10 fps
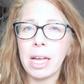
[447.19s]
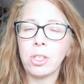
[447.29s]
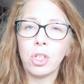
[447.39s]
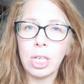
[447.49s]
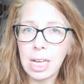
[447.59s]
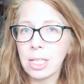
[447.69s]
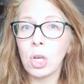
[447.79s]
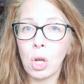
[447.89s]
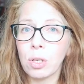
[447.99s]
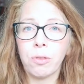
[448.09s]
but she does
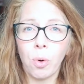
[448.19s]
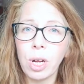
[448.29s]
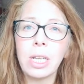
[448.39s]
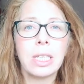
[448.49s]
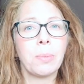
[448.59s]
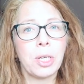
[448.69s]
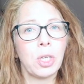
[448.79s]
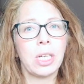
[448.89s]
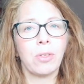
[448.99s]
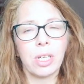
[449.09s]
a lot of oils,
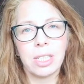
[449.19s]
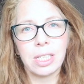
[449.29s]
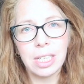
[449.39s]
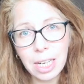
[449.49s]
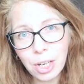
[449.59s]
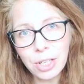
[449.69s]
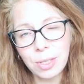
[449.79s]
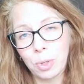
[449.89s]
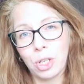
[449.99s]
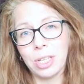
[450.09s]
especially in recent
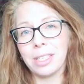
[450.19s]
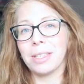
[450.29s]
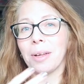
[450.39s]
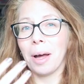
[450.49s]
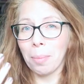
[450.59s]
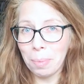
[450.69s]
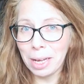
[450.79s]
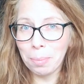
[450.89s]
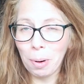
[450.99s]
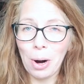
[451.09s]
years, which is a
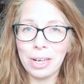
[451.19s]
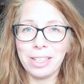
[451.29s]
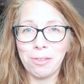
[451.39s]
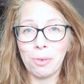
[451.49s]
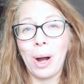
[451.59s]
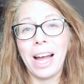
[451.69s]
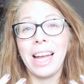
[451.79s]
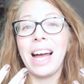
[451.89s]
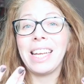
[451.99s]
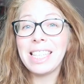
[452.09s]
big part of
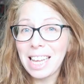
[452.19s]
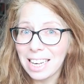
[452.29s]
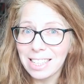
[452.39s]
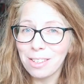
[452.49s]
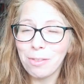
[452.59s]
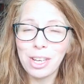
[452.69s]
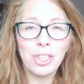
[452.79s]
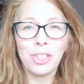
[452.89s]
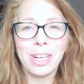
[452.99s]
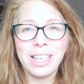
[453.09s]
why I decided to
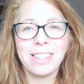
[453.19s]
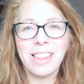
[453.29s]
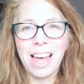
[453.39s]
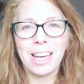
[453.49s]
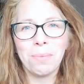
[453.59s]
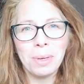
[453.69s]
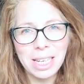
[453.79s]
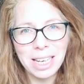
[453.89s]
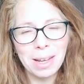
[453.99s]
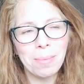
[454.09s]
venture into that
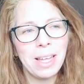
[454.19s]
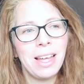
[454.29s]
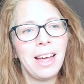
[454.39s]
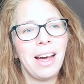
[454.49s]
medium,